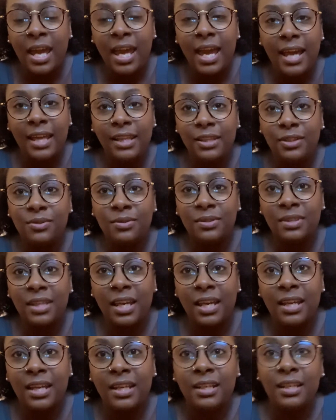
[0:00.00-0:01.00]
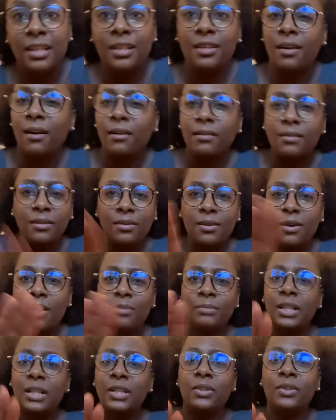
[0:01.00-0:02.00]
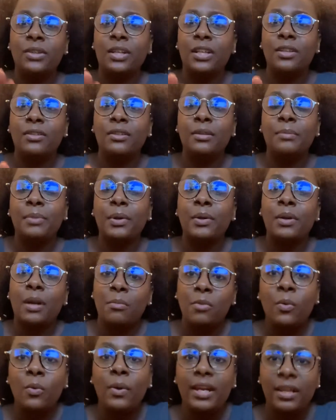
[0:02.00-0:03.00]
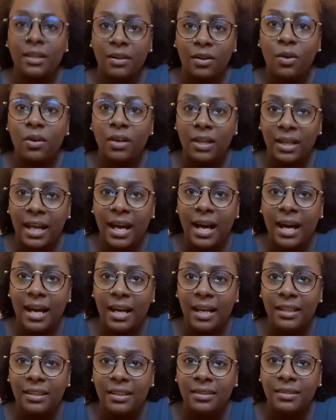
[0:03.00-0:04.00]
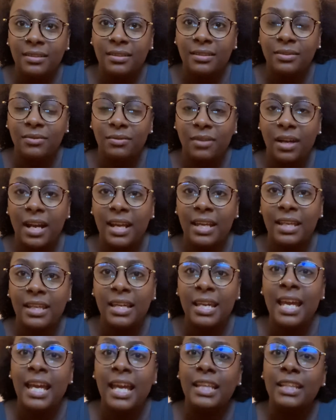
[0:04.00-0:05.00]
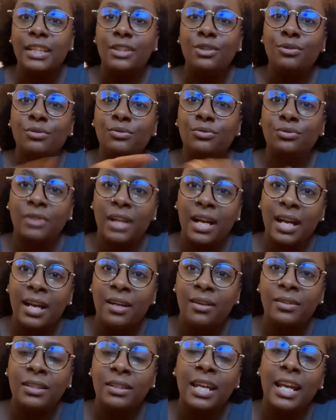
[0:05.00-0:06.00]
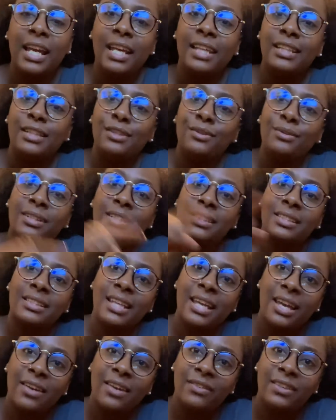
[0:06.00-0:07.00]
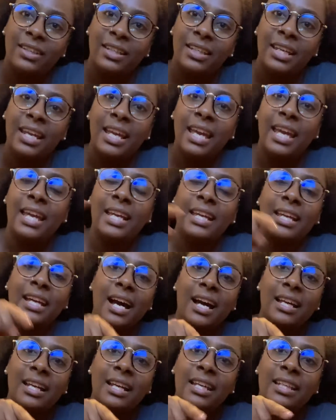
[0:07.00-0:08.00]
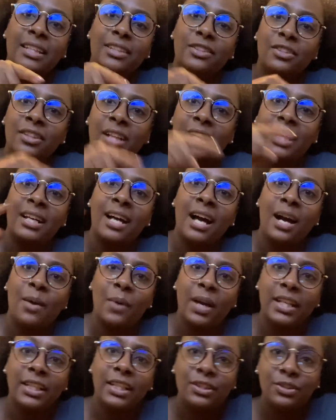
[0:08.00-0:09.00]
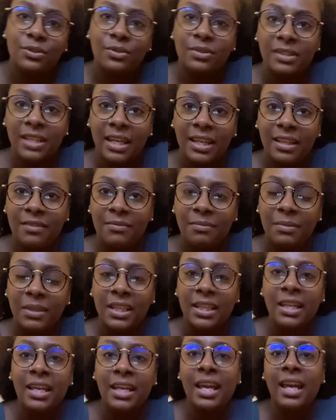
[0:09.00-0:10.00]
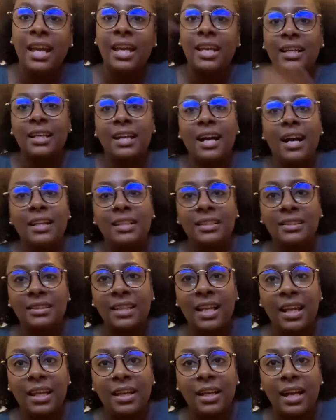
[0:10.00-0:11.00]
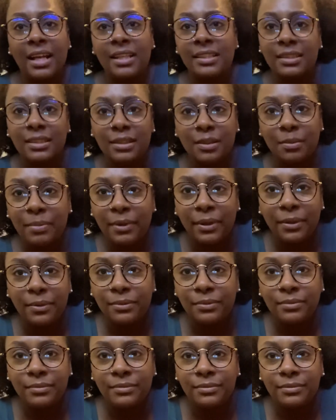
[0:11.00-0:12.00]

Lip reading: And you saying, no, I'm not going to get on the boat. I'm going to wait on God, right? And then you drown, and then you get to heaven, and you're like, God, why didn't you save me? And God is like, I sent a boat.